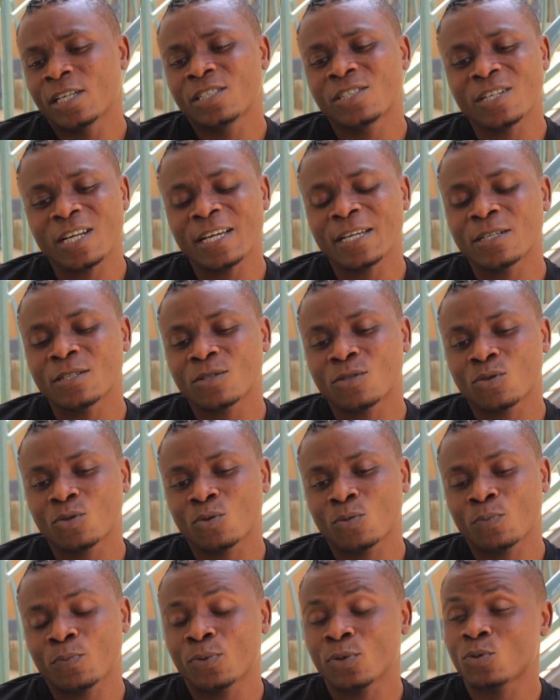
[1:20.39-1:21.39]
trying
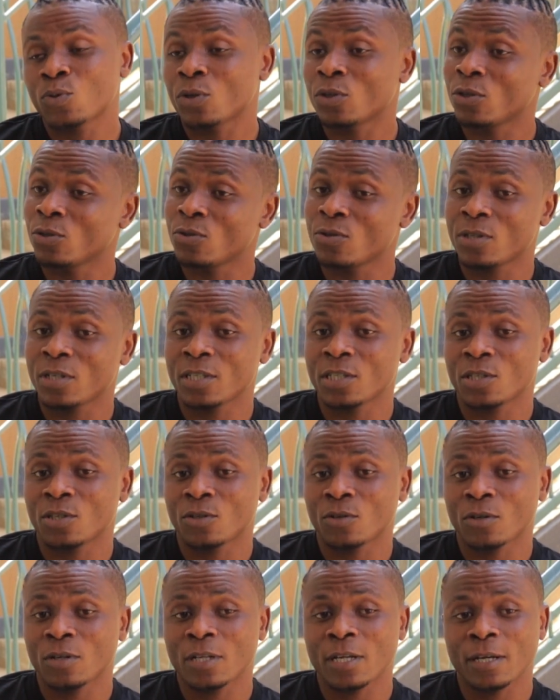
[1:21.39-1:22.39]
to put one or two things
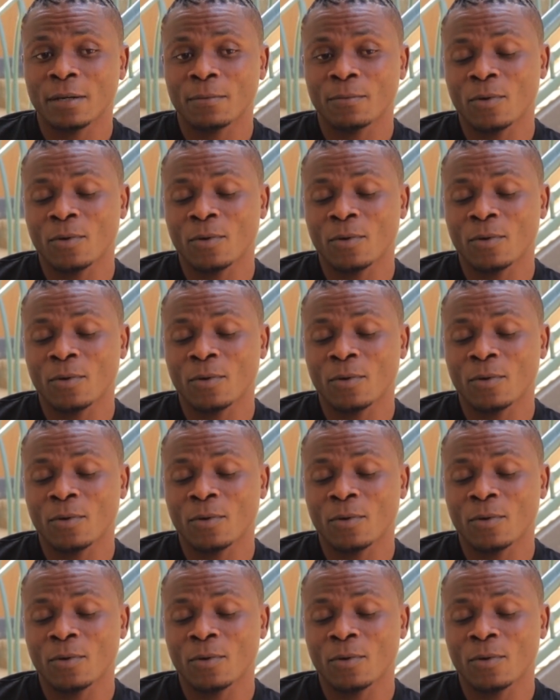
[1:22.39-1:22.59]
in order.